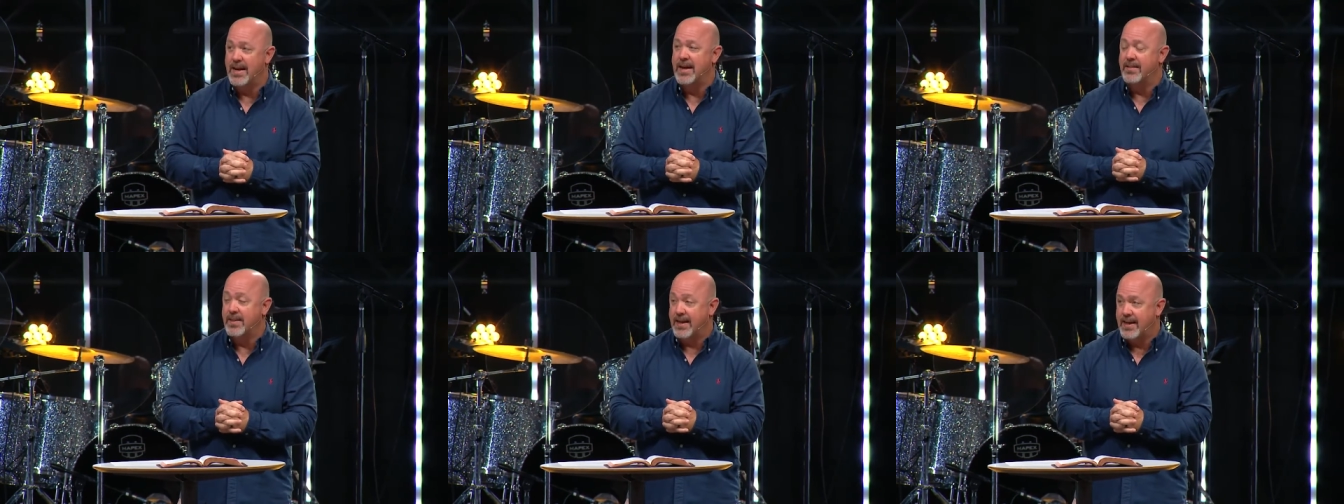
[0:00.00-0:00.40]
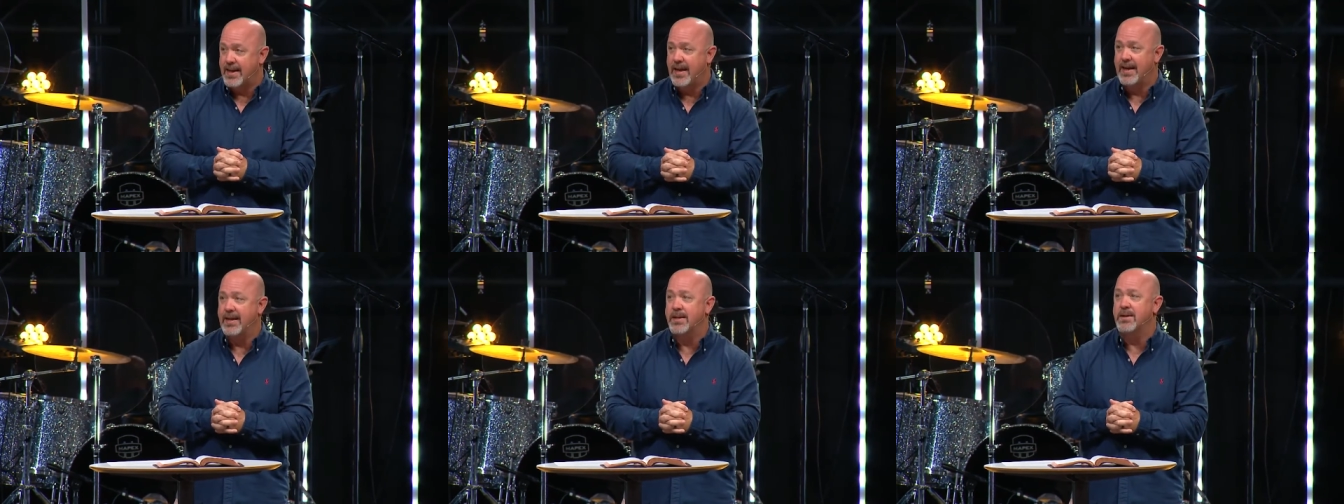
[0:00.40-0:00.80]
and the
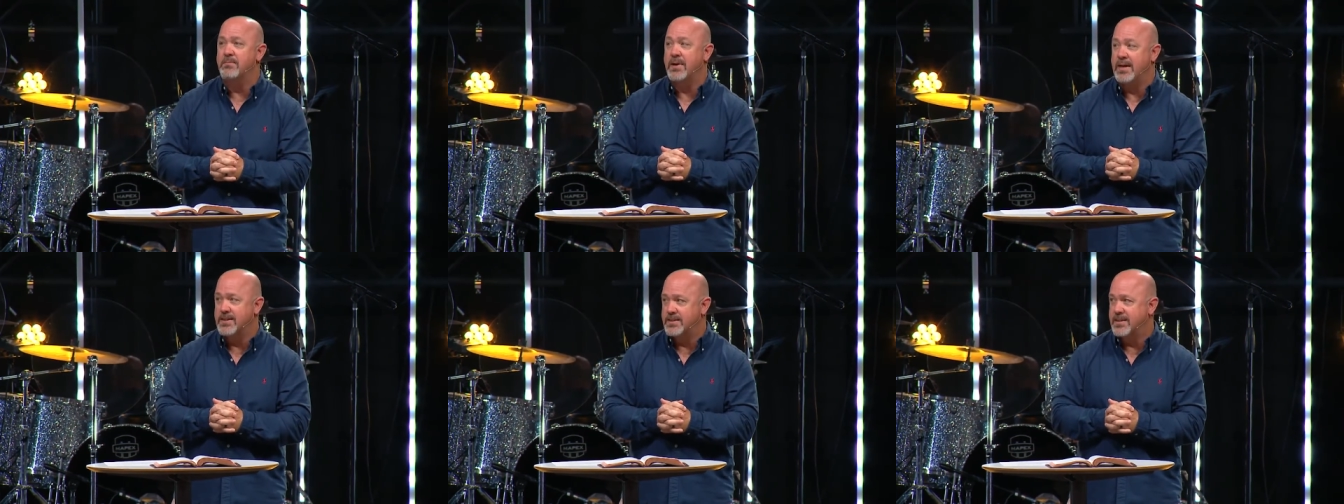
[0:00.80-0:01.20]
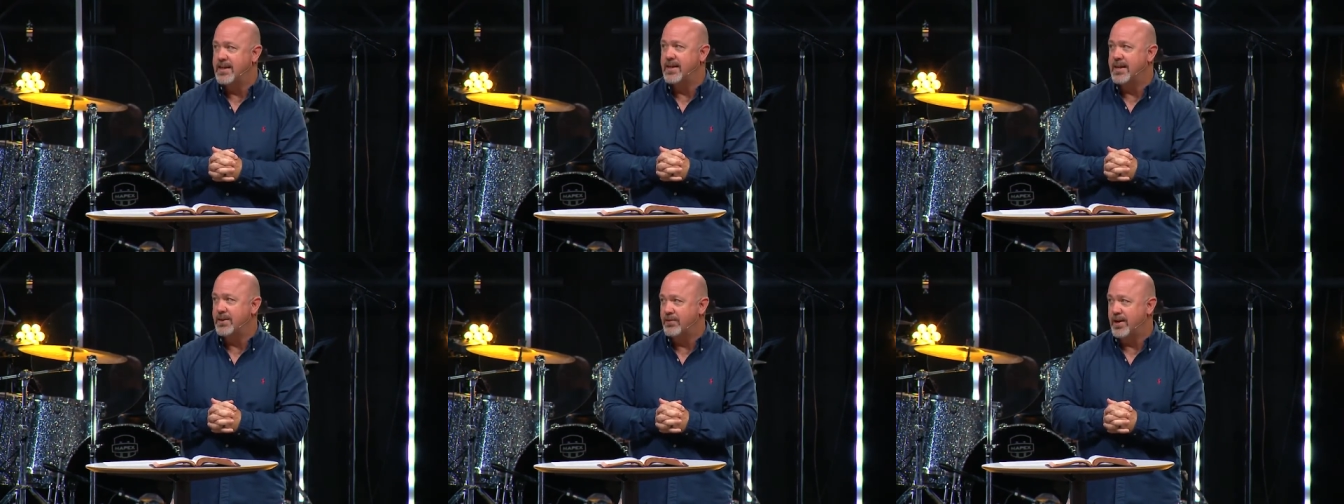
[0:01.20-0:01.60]
kingdom is
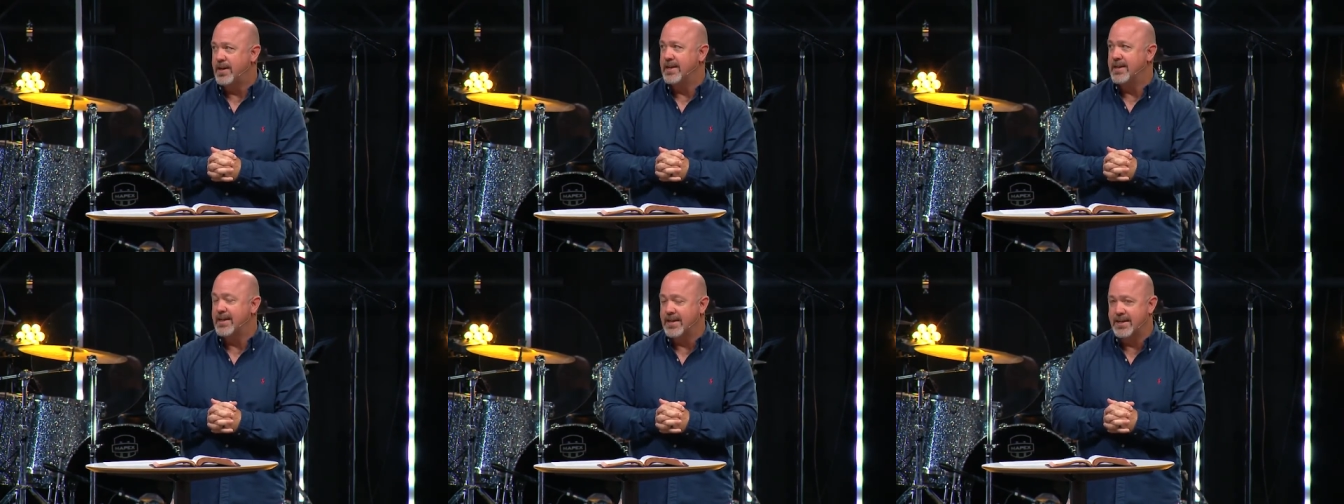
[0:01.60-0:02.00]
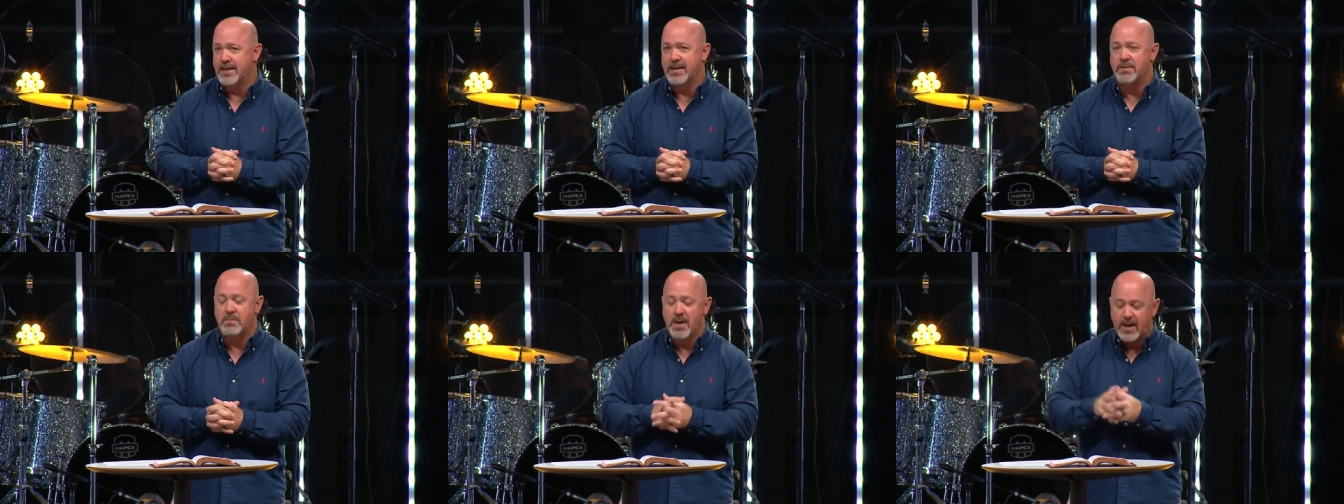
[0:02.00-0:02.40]
getting ready to
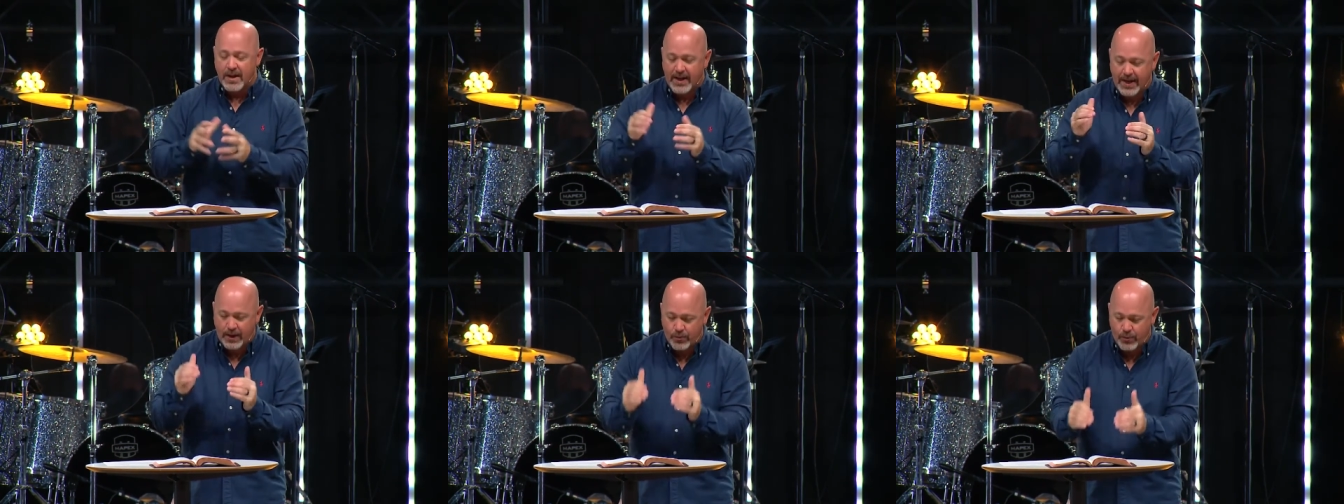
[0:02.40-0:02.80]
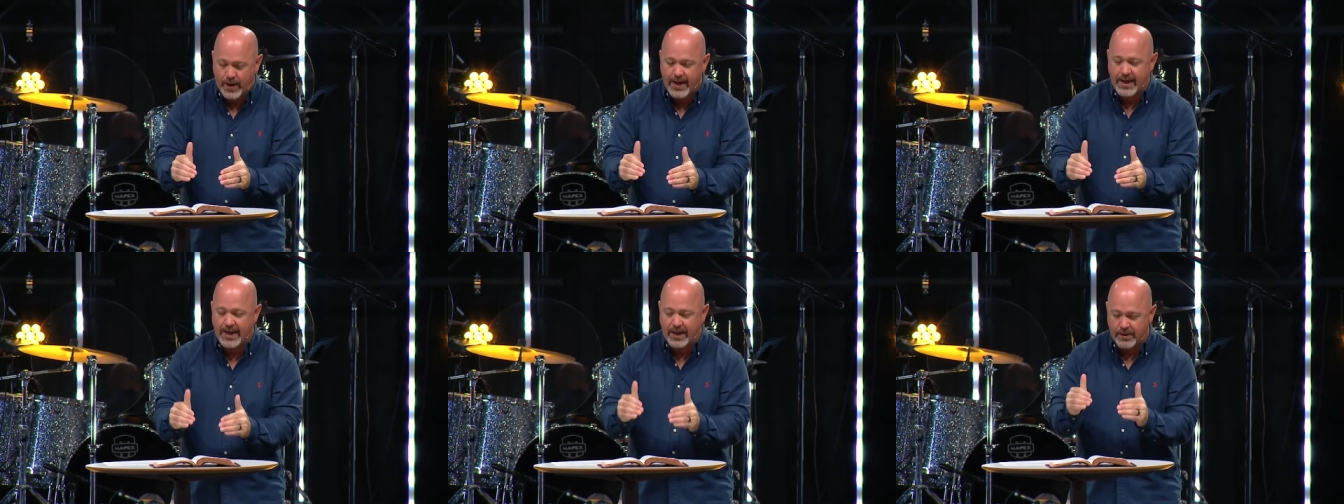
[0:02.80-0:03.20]
come, like
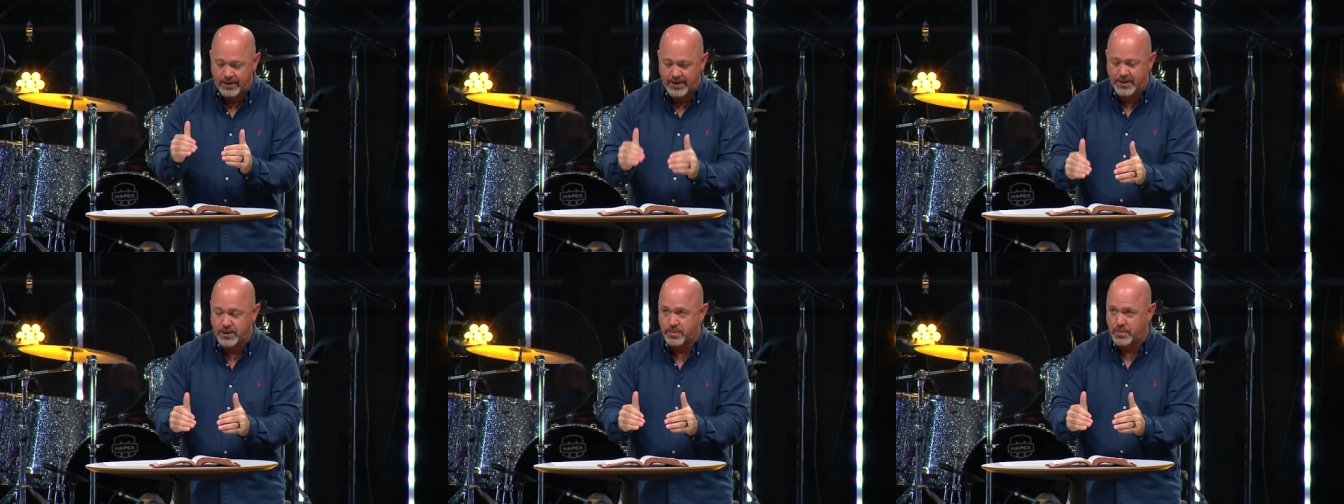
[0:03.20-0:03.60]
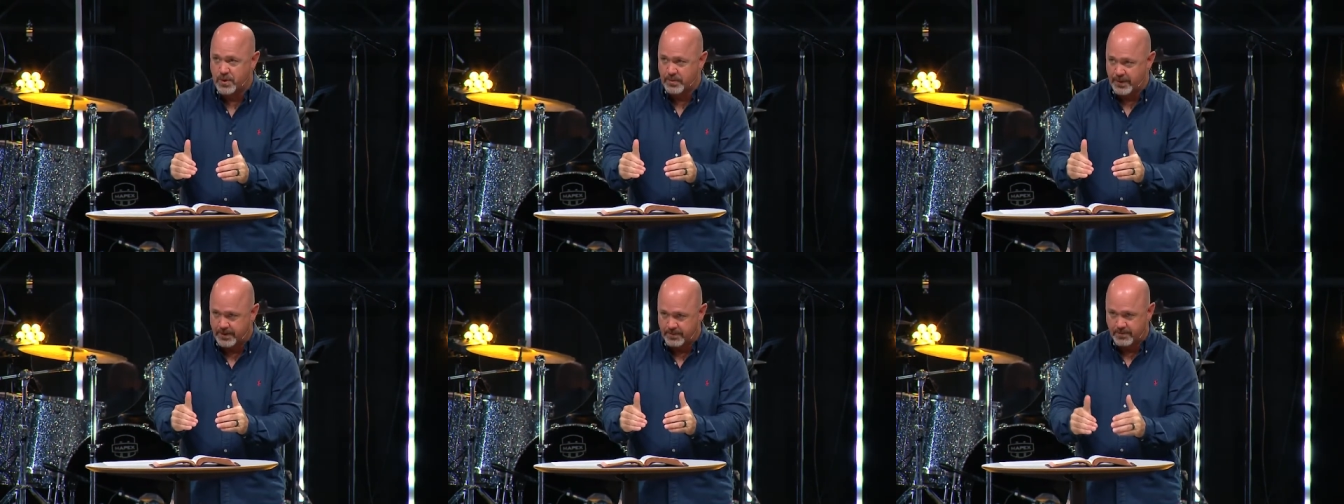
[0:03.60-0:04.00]
right here in this
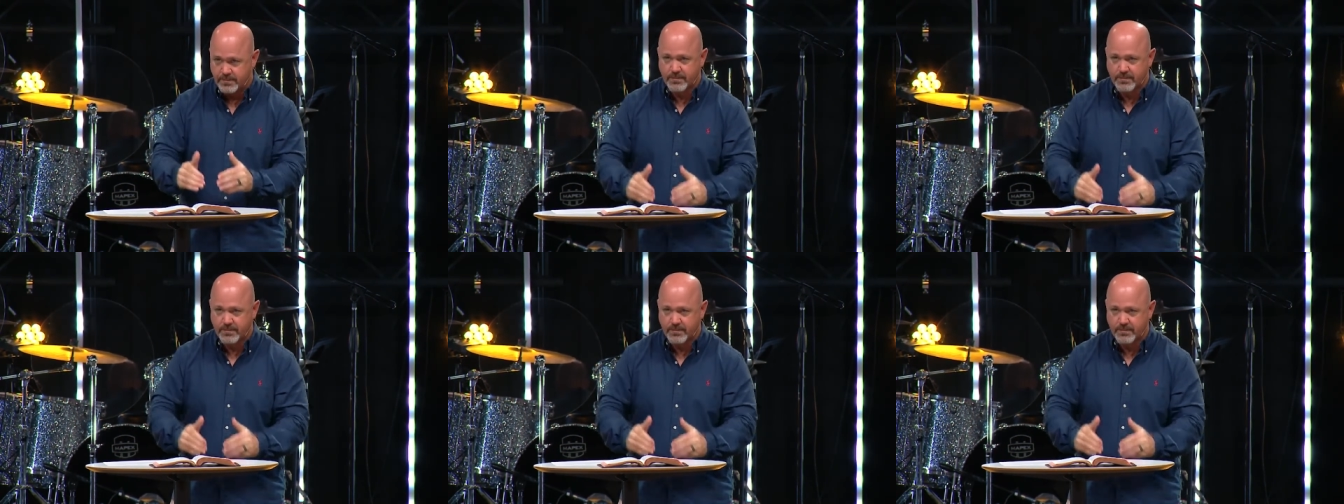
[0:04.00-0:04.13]
moment.